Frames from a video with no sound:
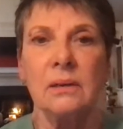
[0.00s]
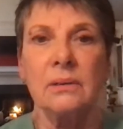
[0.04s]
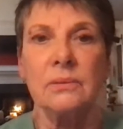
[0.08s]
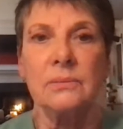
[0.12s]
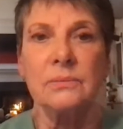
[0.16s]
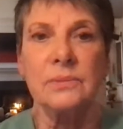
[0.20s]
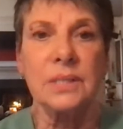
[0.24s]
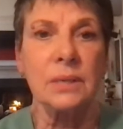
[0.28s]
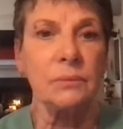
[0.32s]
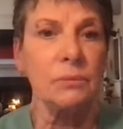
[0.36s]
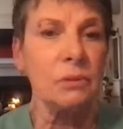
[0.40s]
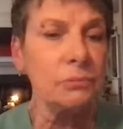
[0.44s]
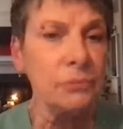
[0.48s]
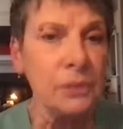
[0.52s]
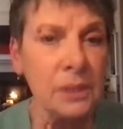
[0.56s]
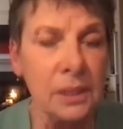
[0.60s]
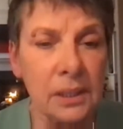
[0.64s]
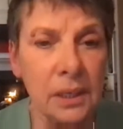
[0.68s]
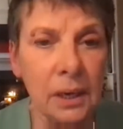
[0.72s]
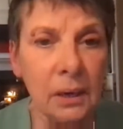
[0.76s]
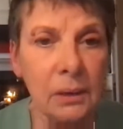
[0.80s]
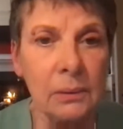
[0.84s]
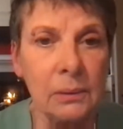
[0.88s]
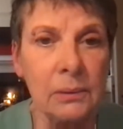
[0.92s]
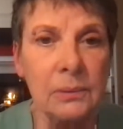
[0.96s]
several
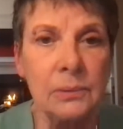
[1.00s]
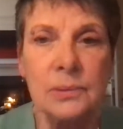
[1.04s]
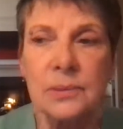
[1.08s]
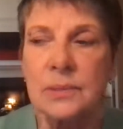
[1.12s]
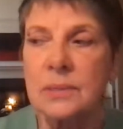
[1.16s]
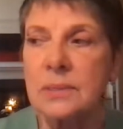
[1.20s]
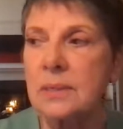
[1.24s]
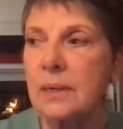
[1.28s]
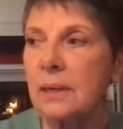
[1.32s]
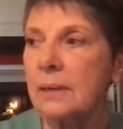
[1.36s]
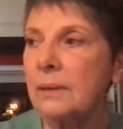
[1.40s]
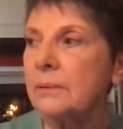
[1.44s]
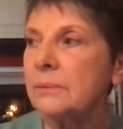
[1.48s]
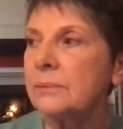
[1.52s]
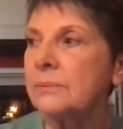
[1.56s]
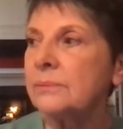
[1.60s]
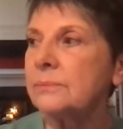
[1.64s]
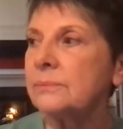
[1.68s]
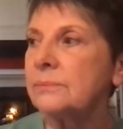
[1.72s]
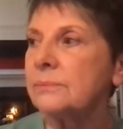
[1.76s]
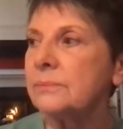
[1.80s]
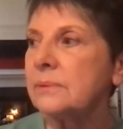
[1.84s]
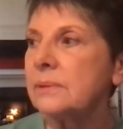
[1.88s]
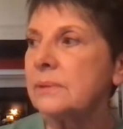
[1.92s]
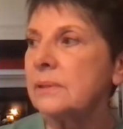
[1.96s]
videos,
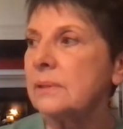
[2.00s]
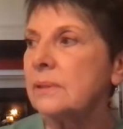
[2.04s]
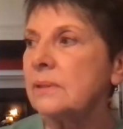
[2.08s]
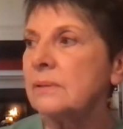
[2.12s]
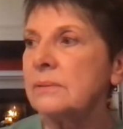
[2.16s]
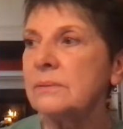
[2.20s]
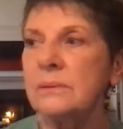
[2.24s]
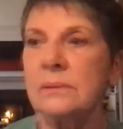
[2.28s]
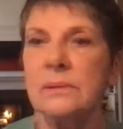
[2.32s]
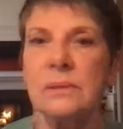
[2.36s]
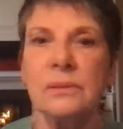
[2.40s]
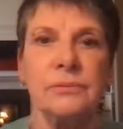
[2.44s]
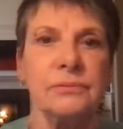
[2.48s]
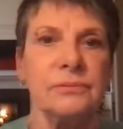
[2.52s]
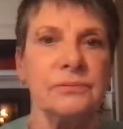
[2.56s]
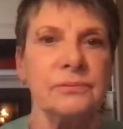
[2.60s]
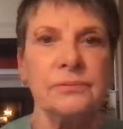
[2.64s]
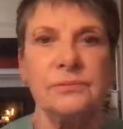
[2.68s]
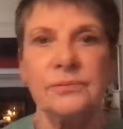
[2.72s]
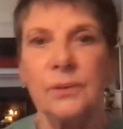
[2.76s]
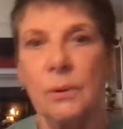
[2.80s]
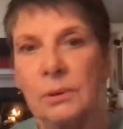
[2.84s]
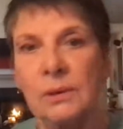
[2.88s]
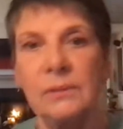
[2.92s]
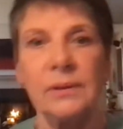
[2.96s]
a
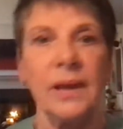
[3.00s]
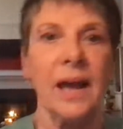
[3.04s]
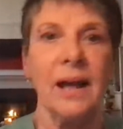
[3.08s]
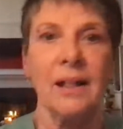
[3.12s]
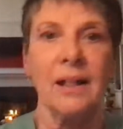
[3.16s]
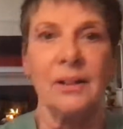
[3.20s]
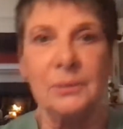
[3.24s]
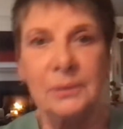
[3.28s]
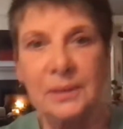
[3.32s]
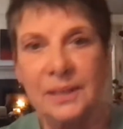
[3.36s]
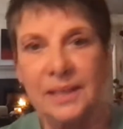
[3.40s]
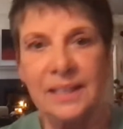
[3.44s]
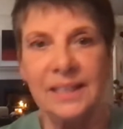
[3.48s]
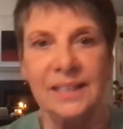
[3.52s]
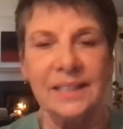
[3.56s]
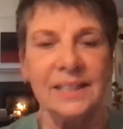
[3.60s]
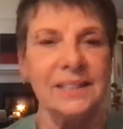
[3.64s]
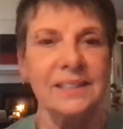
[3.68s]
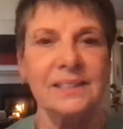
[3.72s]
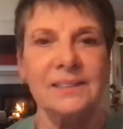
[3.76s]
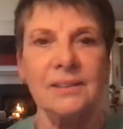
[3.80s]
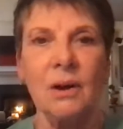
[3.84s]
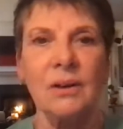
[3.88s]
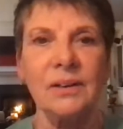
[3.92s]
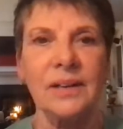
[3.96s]
photo
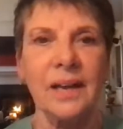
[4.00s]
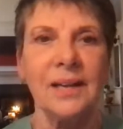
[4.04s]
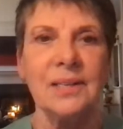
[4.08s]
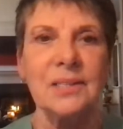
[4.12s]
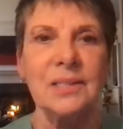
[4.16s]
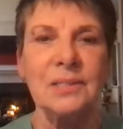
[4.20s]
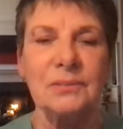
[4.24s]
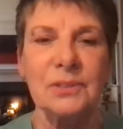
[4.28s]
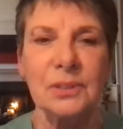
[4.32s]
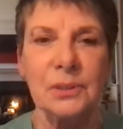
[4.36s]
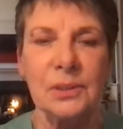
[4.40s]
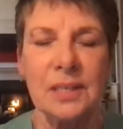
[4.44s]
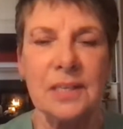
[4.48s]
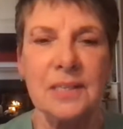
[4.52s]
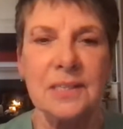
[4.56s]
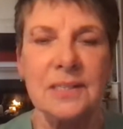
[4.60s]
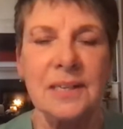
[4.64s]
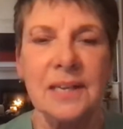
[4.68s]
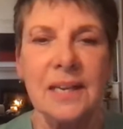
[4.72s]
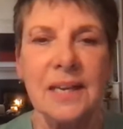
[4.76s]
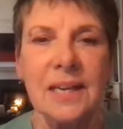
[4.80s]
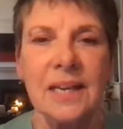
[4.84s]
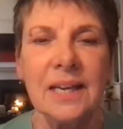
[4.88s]
gallery, all kinds of goodies.